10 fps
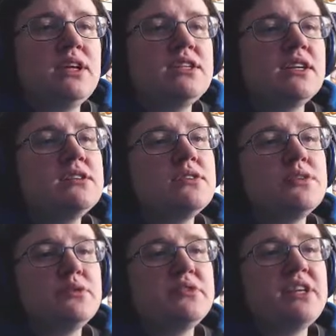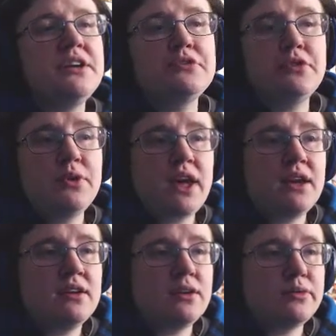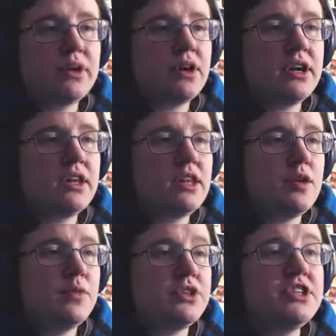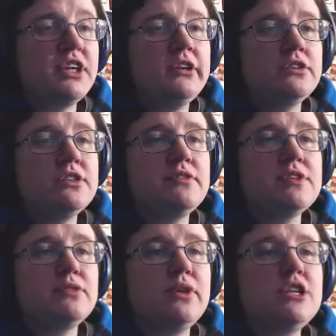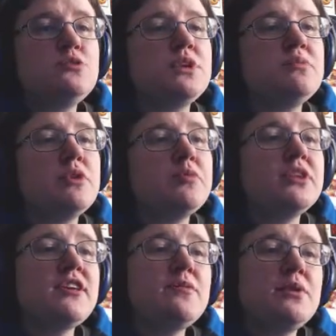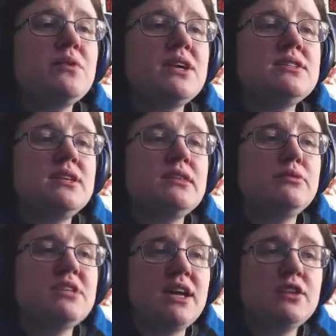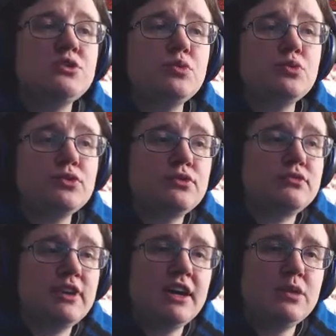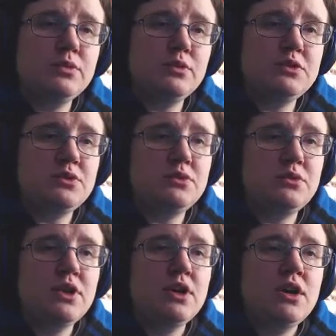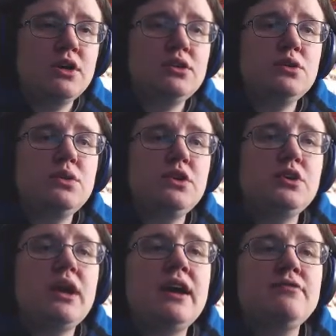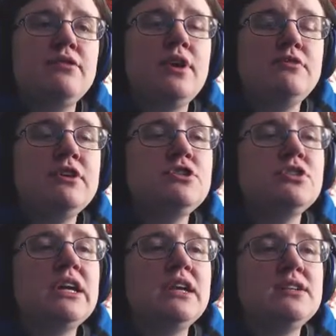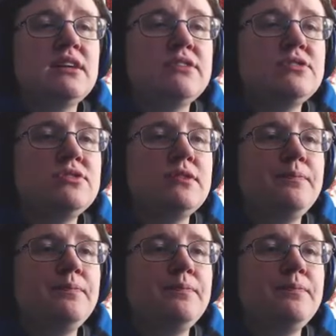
to consult a retainer vocate regarding the particulars of this arrangement, but believe me when I say that retainers will prove invaluable to you in your ad adventuring endeavors.